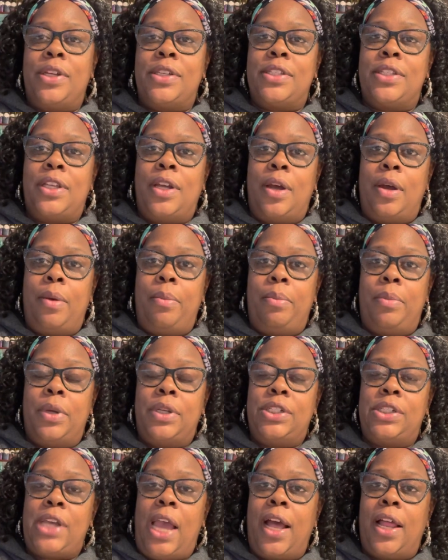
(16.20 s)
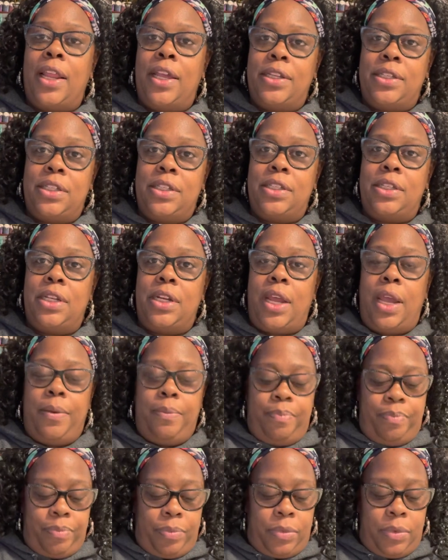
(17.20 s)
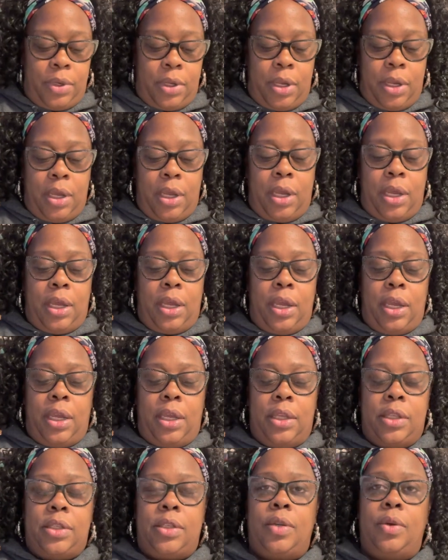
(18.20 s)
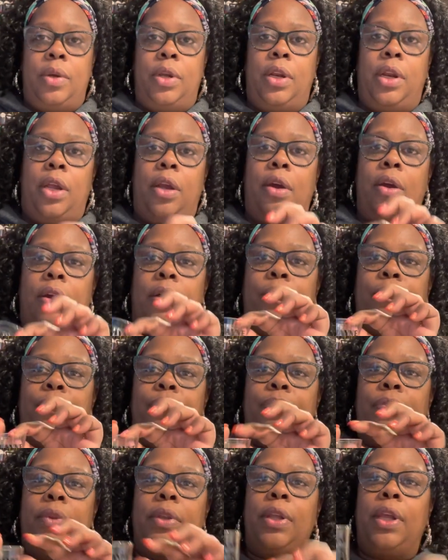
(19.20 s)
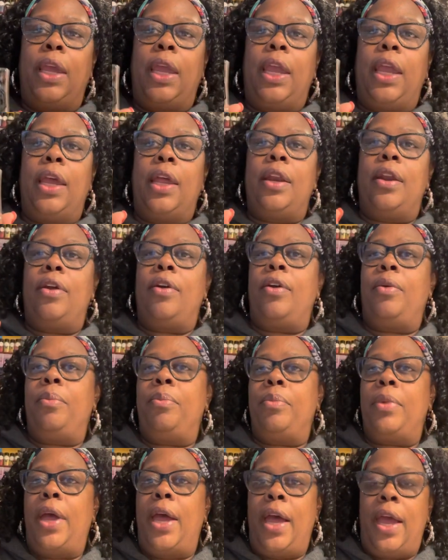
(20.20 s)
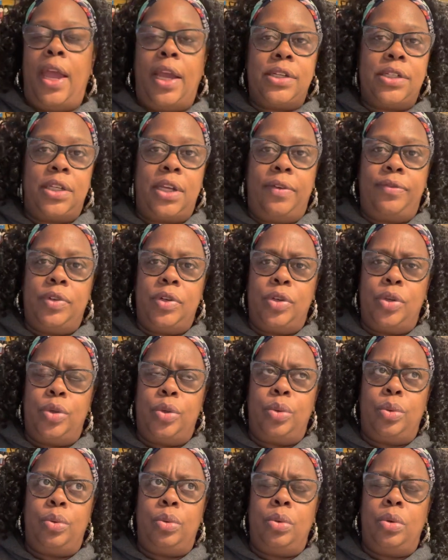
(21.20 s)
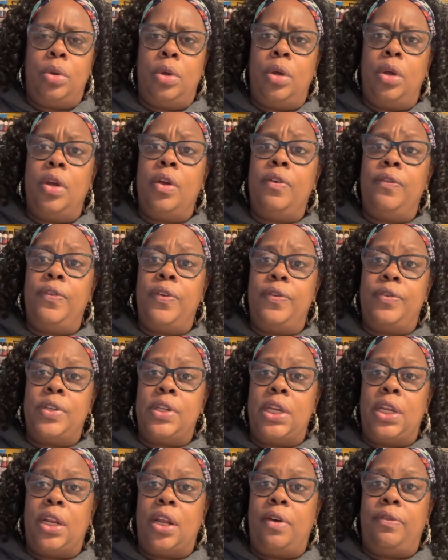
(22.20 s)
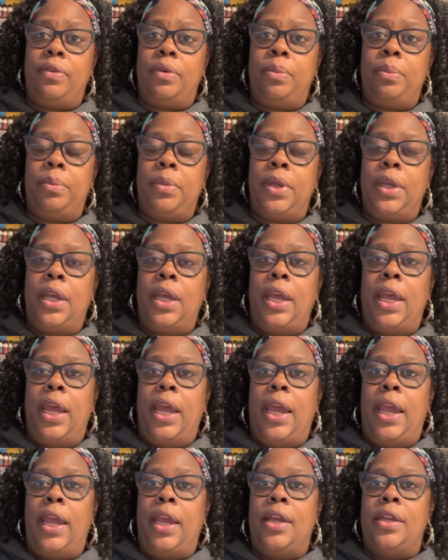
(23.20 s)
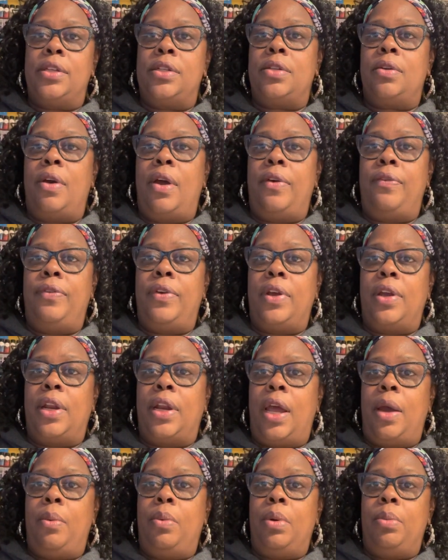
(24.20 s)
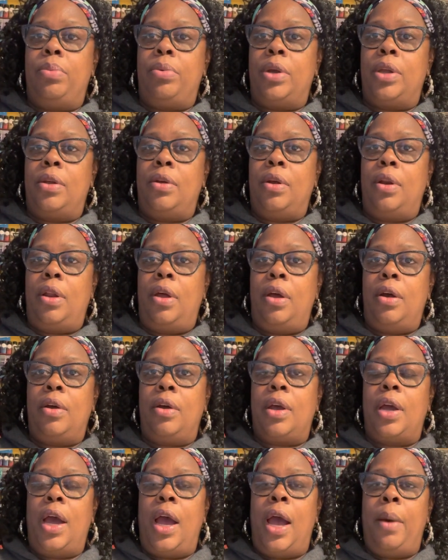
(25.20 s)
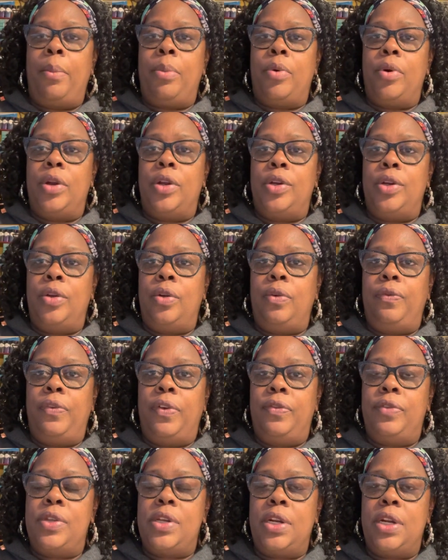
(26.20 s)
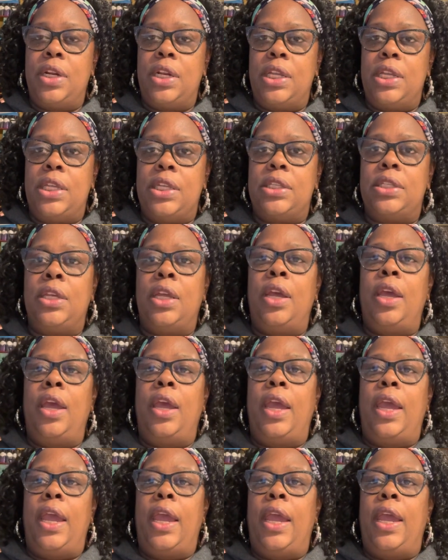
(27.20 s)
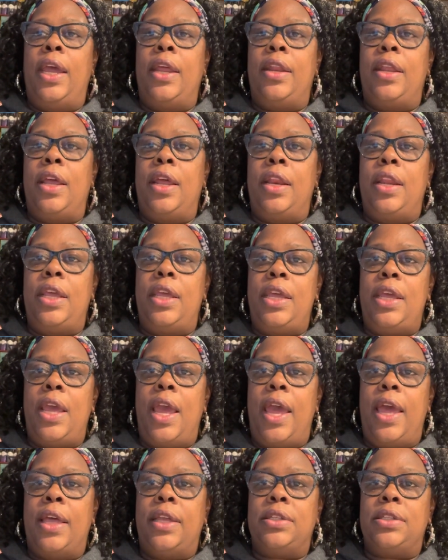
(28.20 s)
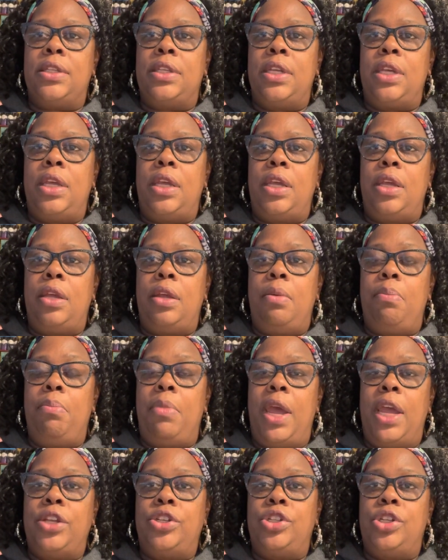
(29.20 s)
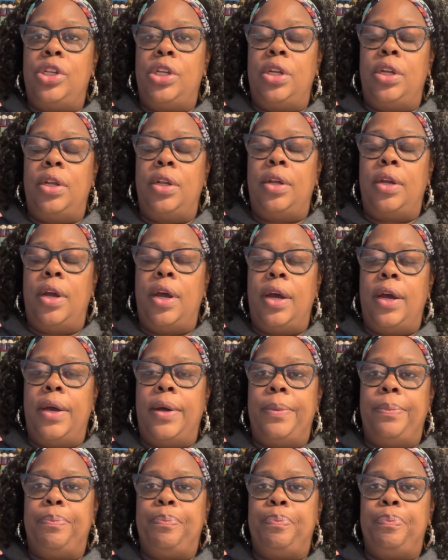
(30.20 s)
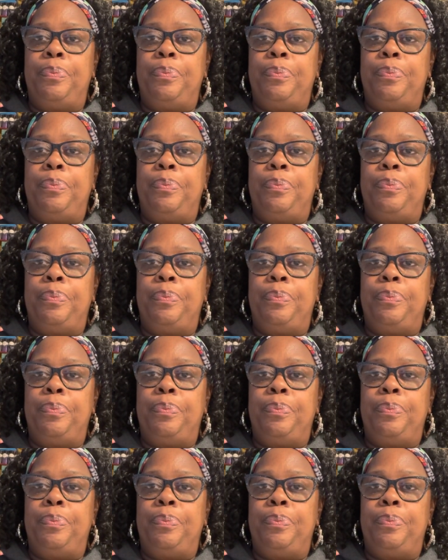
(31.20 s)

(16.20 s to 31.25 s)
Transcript: some shot glasses today. And so here they are. And um, I actually have to do 15 of them. And so I figured I would bring you along. I'm going to do 15 of these. And then he has the matching um,